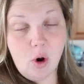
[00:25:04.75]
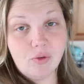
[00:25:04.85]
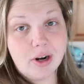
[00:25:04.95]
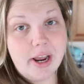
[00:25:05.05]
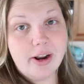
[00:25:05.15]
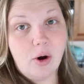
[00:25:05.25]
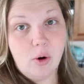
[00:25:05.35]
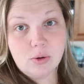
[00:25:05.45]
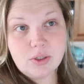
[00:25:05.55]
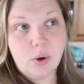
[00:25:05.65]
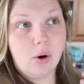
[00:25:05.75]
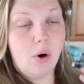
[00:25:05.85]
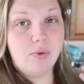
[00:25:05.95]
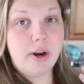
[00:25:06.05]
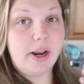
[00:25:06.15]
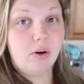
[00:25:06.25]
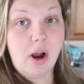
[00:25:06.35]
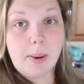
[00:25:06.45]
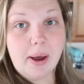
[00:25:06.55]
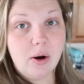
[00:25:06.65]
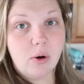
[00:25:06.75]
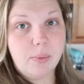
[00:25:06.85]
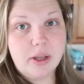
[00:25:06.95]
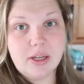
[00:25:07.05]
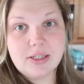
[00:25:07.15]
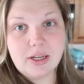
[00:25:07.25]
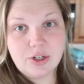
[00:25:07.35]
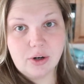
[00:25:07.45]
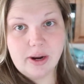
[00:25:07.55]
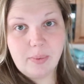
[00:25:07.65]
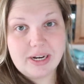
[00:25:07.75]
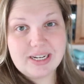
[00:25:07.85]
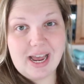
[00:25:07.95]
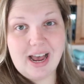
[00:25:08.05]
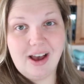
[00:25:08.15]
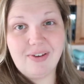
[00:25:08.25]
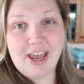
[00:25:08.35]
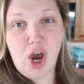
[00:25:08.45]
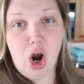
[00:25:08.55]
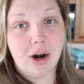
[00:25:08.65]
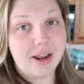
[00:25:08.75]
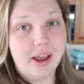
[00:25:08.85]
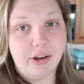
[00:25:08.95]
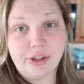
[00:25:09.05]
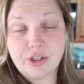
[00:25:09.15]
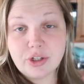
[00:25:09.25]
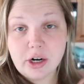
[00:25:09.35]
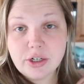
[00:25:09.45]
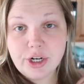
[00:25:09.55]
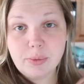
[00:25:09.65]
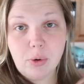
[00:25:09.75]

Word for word: Overnight oats or overnight crock pot oatmeal is such a great way to have a hearty, healthy start to your